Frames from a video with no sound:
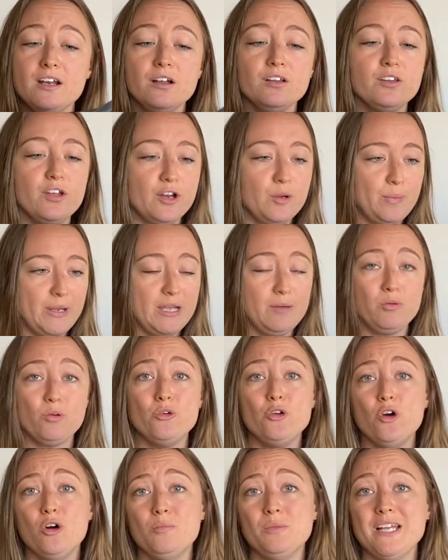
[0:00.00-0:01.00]
A lot of people
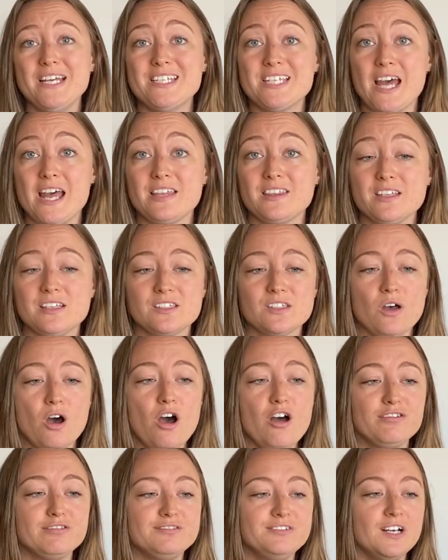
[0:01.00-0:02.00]
normally take this
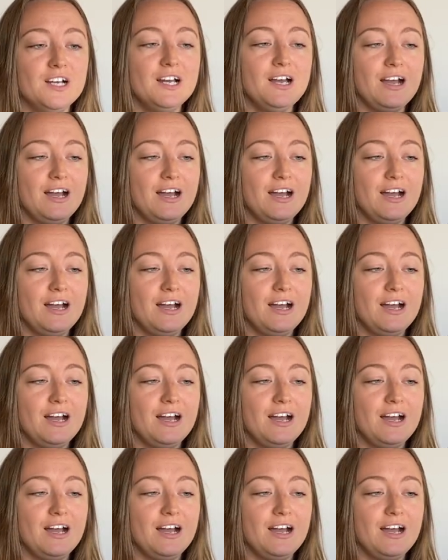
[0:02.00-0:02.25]
off.